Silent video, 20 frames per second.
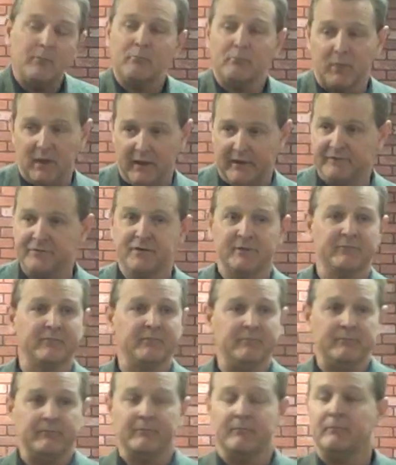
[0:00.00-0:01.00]
believes
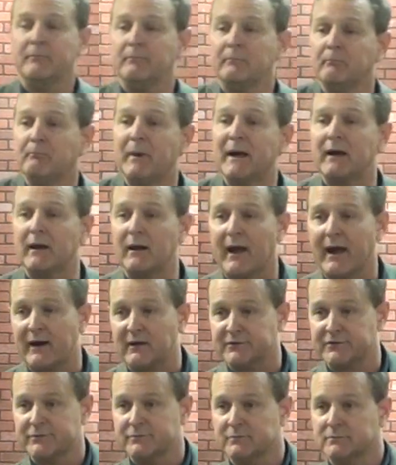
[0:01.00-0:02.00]
in bailouts,
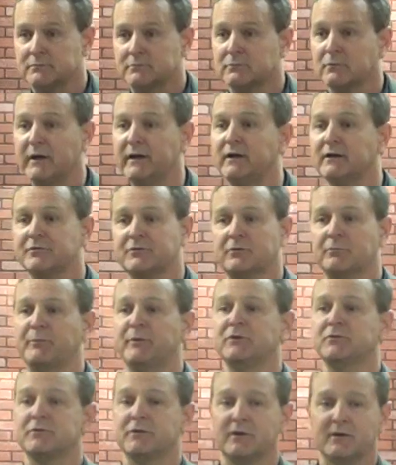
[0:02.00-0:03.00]

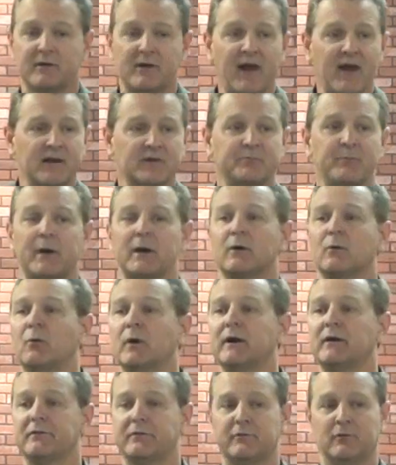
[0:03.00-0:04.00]
redistribution of taxpayer
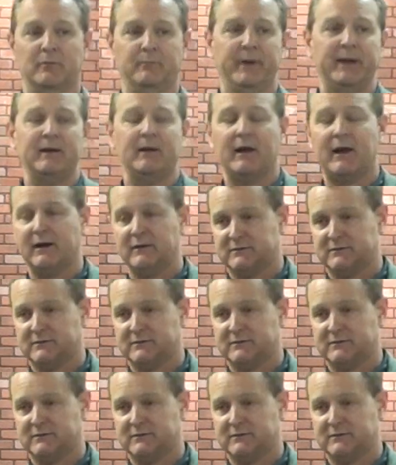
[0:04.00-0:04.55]
wealth through bailouts,